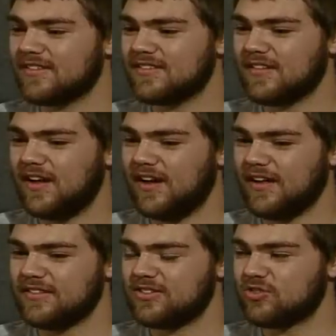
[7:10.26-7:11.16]
uh,
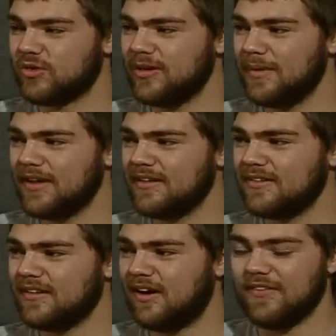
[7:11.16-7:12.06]
streaming
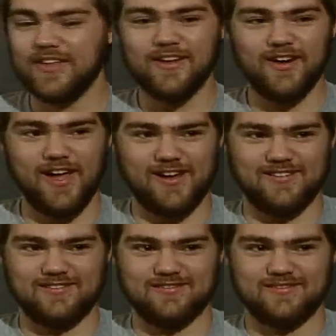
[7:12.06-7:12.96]
on the internet.
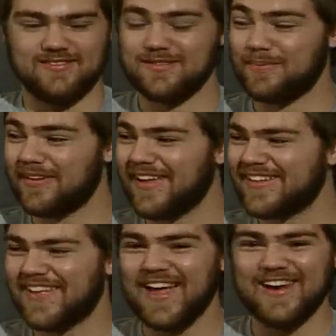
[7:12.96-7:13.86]
Are, oh, is that it's for pretty sure?
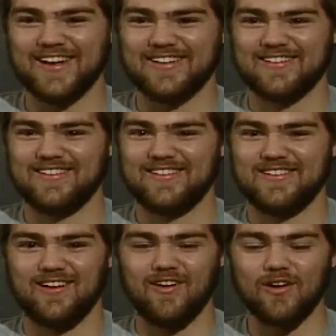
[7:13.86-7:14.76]
exciting.
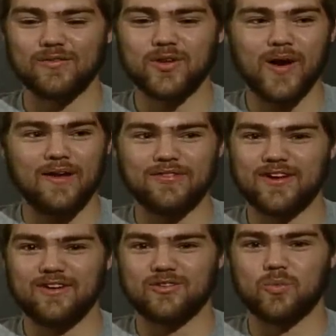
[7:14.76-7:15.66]
All of you out
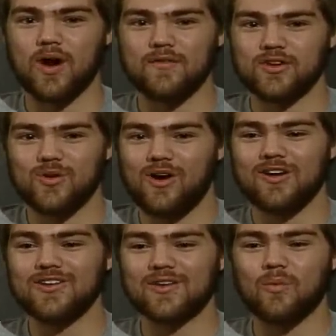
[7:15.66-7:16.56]
there, wherever you are,
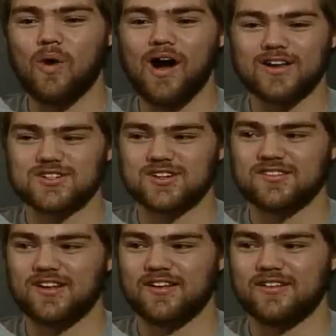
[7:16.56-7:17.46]
you can watch us
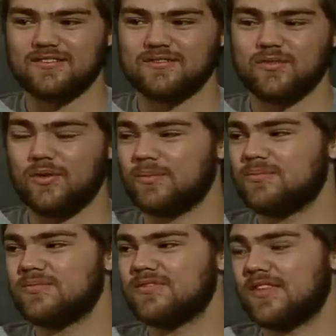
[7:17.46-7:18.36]
on, well,
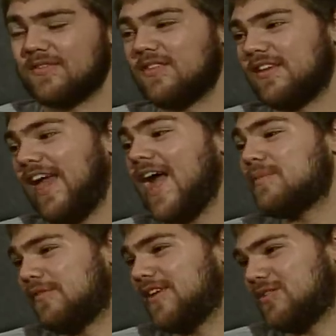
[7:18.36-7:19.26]
the, the
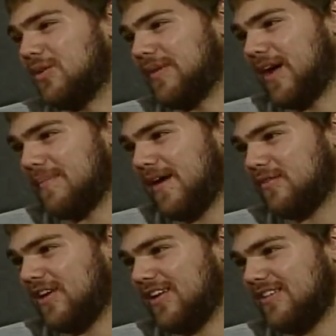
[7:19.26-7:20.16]
camera feed won't be on Mav
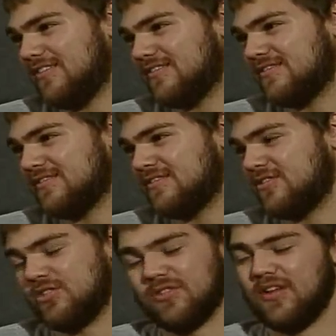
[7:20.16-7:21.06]
Radio. Right,
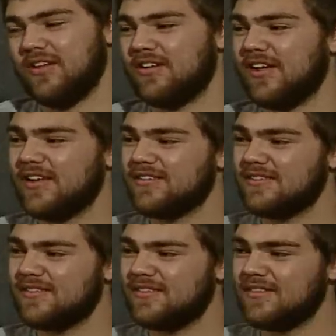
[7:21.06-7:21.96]
except for our internet. camera feed on
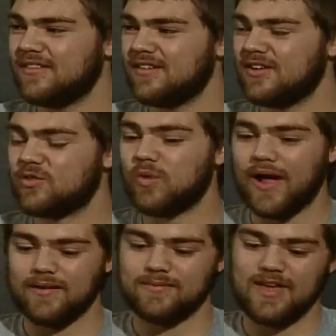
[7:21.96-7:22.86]
Channel 9. That,
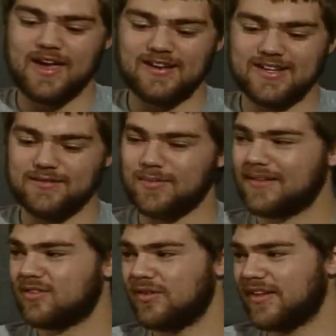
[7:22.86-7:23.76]
right, KTV,
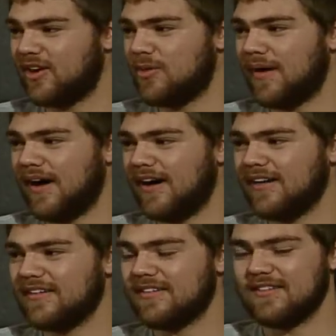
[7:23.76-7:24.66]
that's only in Omaha.
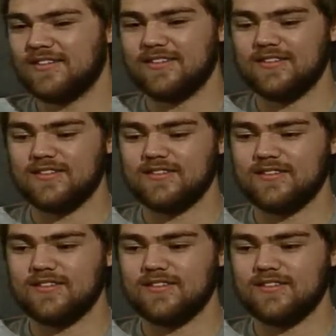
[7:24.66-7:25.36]
Right, that runs live.